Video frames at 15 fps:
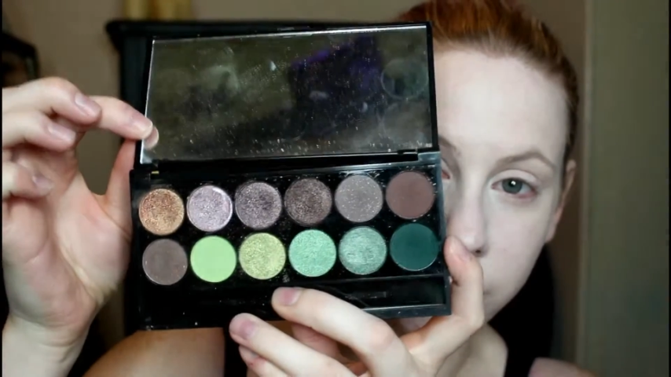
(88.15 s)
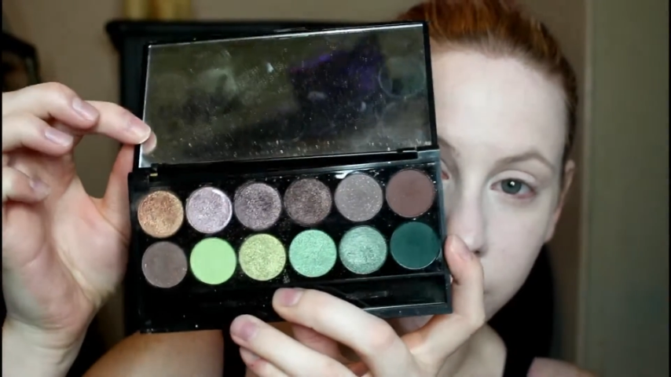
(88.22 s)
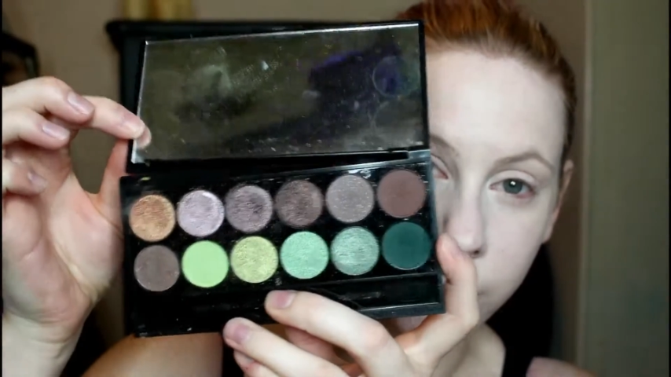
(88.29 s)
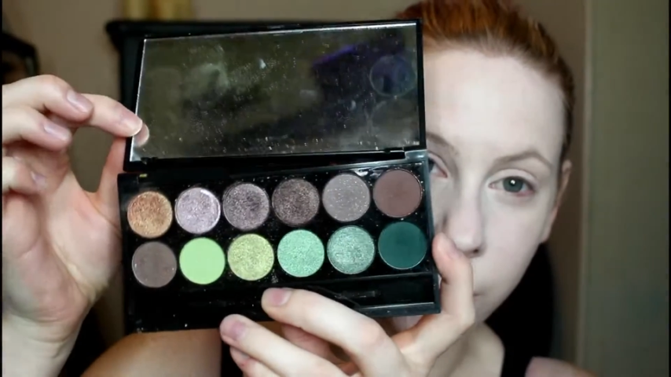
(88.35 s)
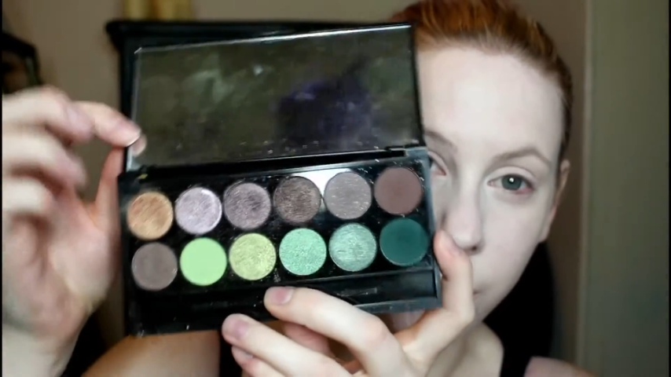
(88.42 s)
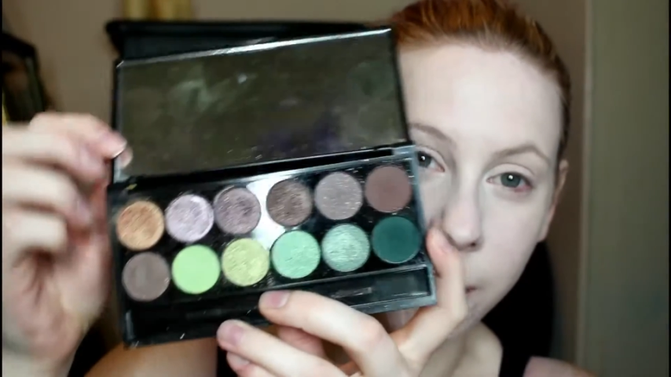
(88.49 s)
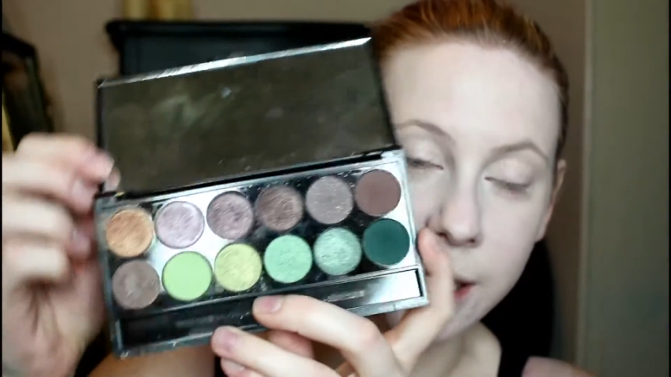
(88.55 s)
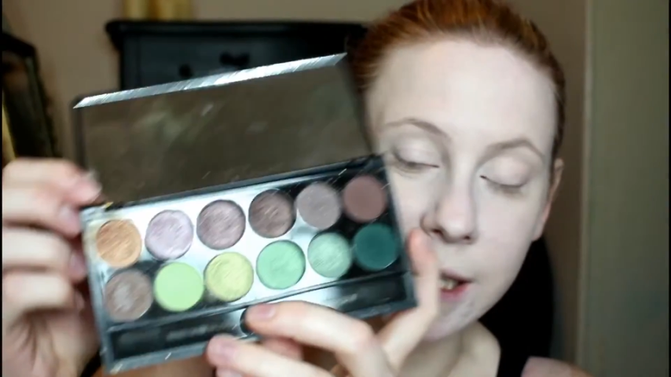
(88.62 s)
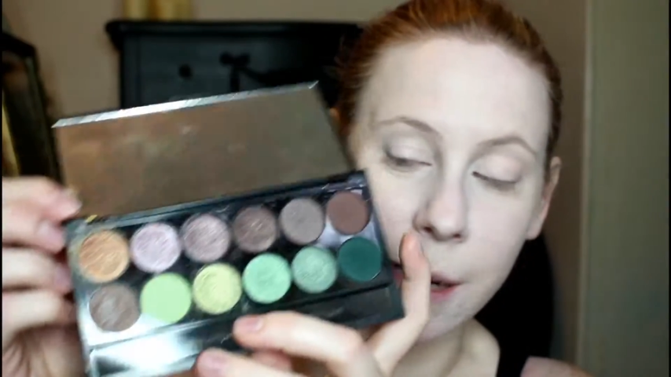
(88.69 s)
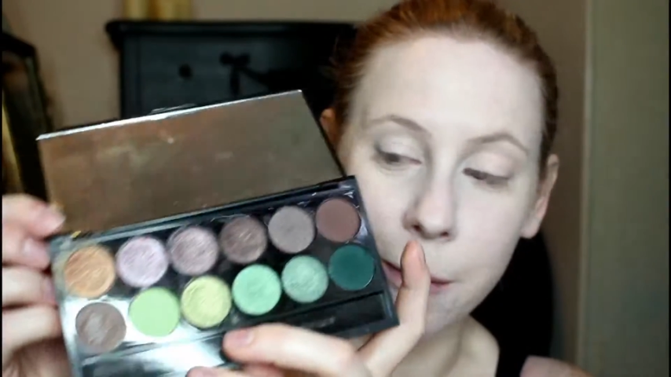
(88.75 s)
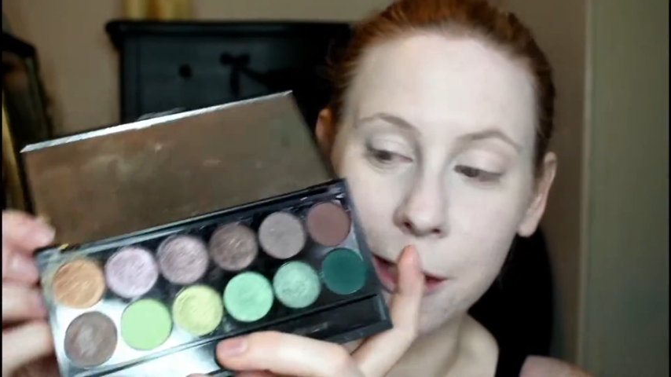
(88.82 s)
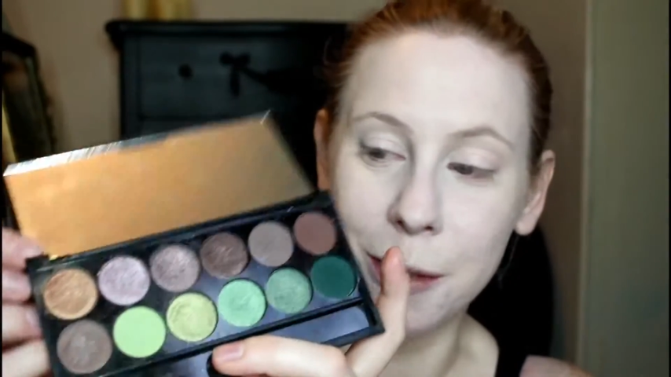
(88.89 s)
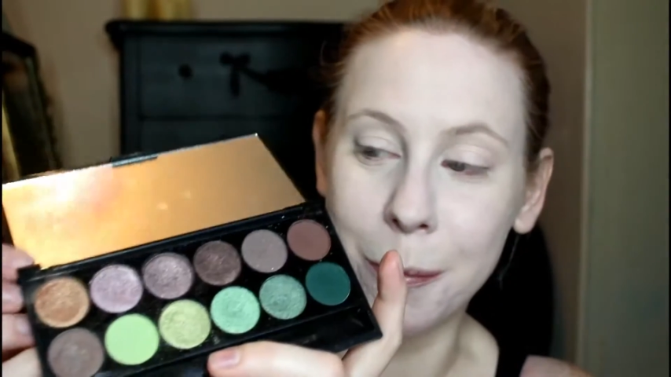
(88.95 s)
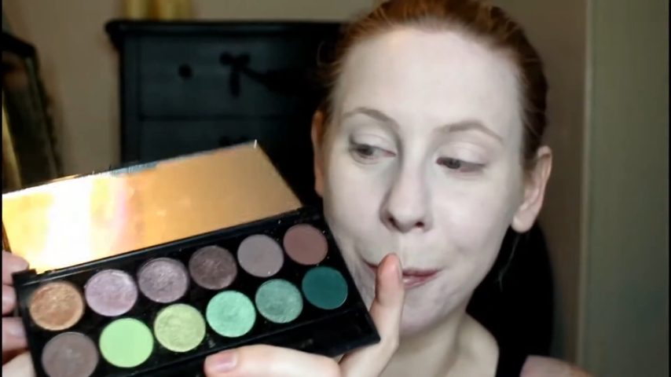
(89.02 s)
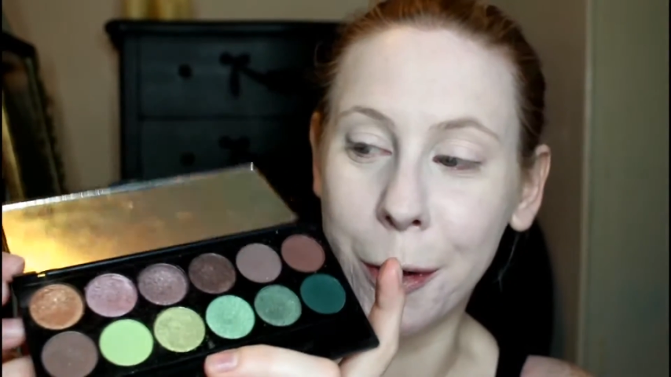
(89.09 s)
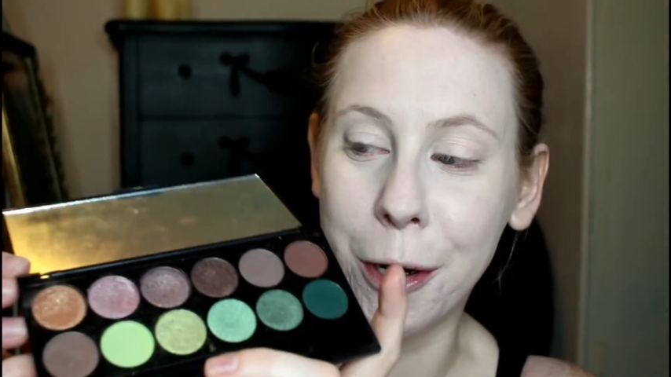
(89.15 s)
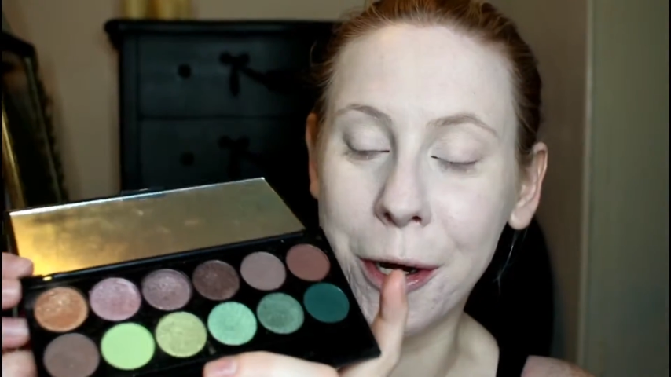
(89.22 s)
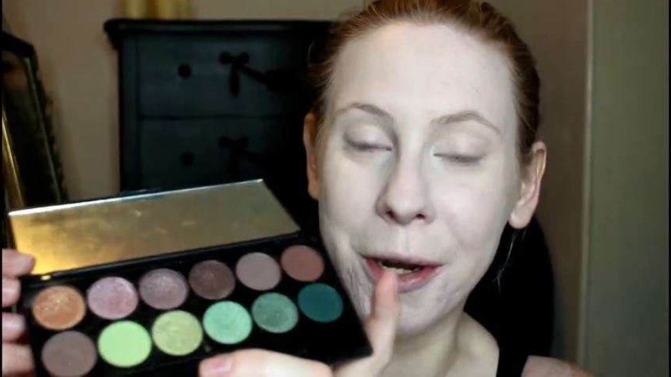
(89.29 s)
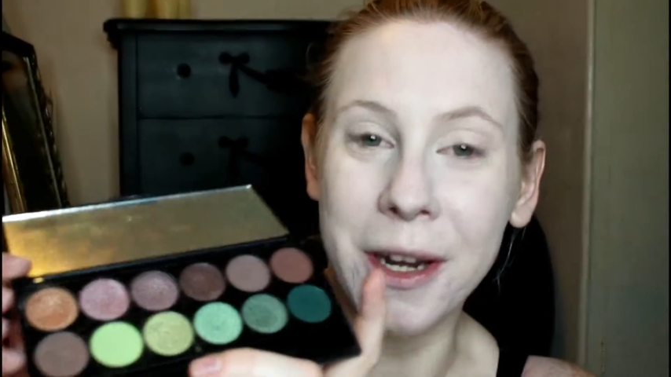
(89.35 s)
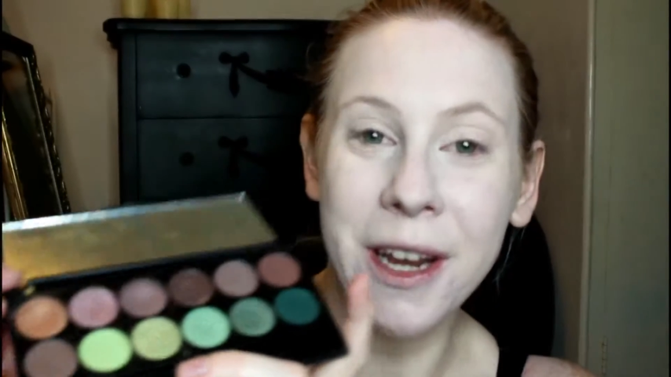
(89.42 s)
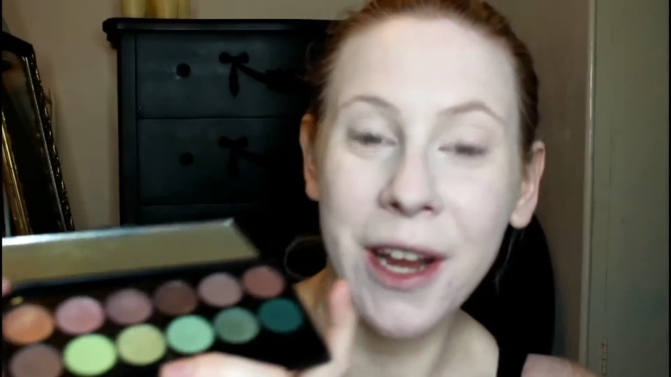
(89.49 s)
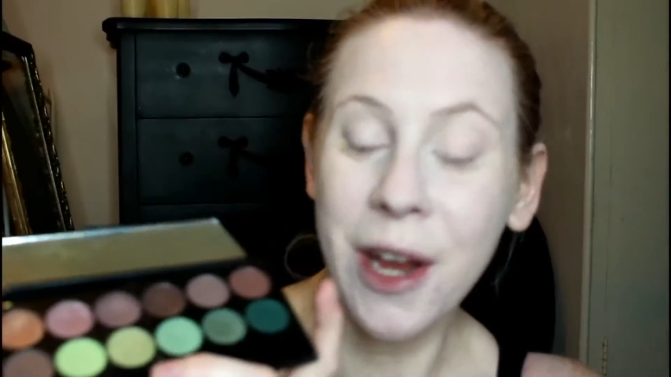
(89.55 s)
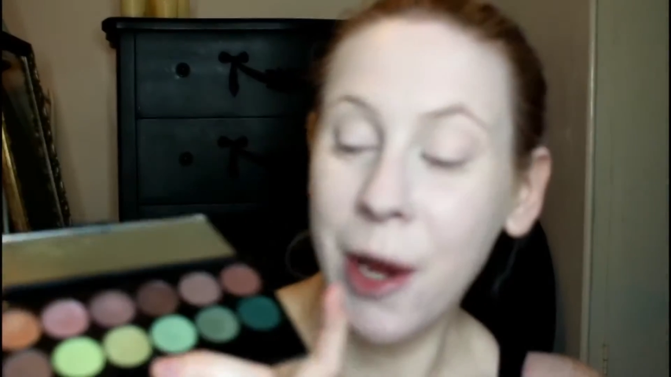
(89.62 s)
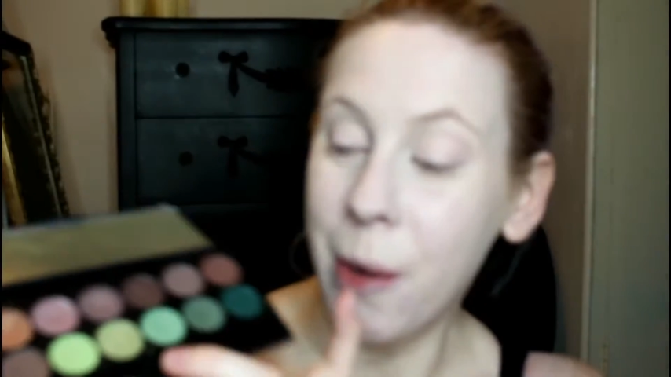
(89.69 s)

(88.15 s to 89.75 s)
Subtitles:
of quite damaged and broken,